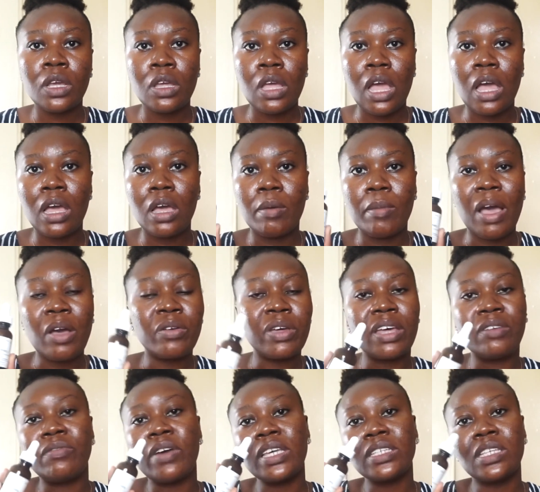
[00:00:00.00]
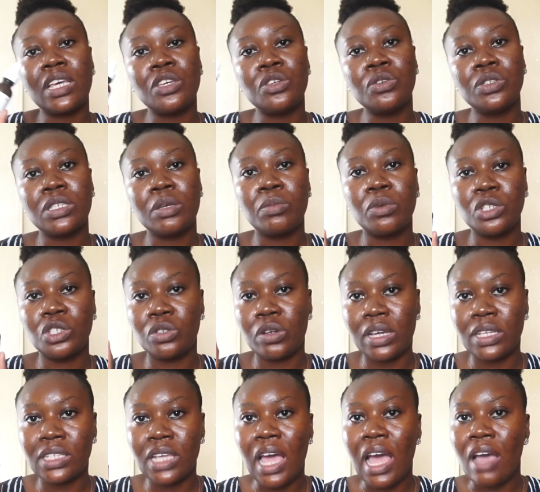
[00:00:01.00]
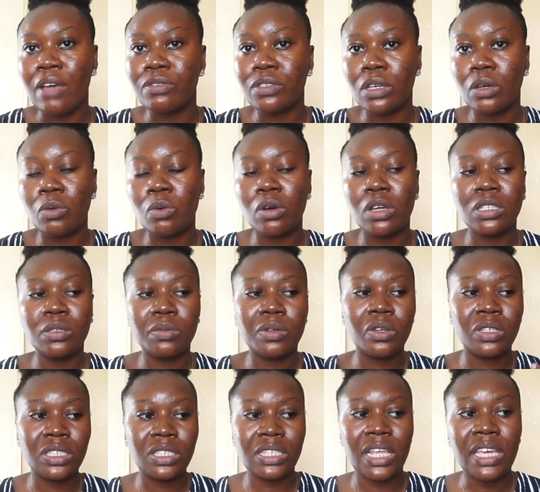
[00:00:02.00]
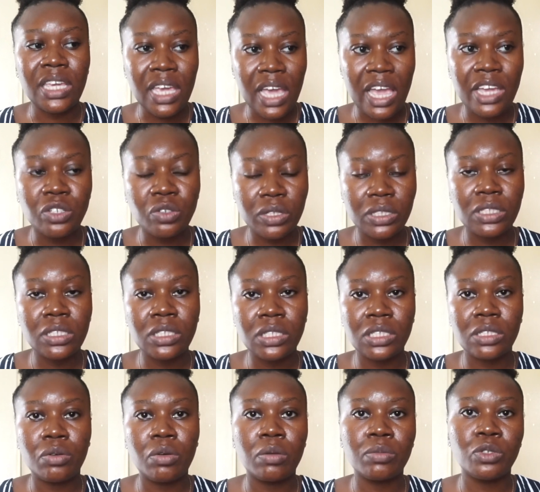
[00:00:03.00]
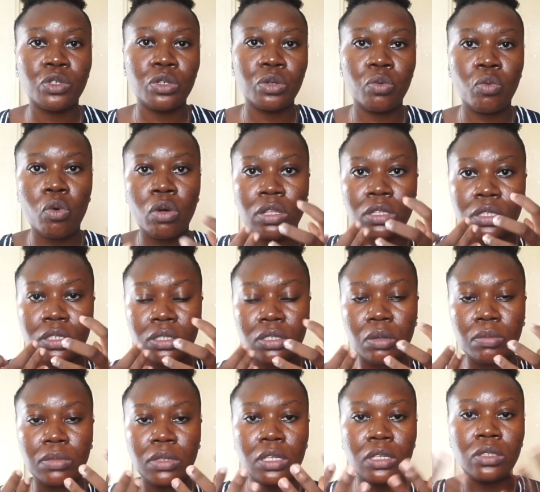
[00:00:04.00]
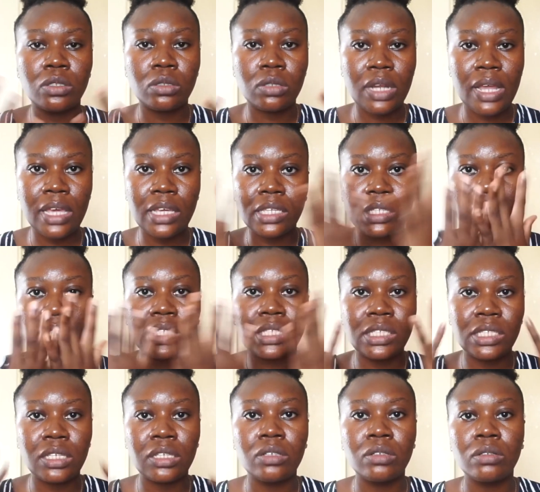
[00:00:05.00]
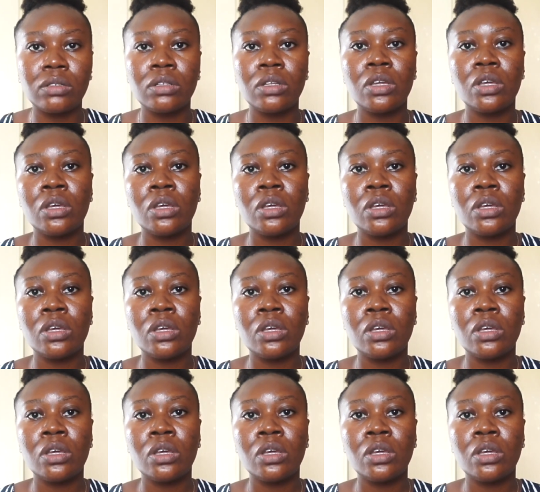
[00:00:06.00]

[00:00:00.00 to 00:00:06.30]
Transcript: I would advise I use a moisturizer afterwards, because it's like a hydrating serum, so you want something to like seal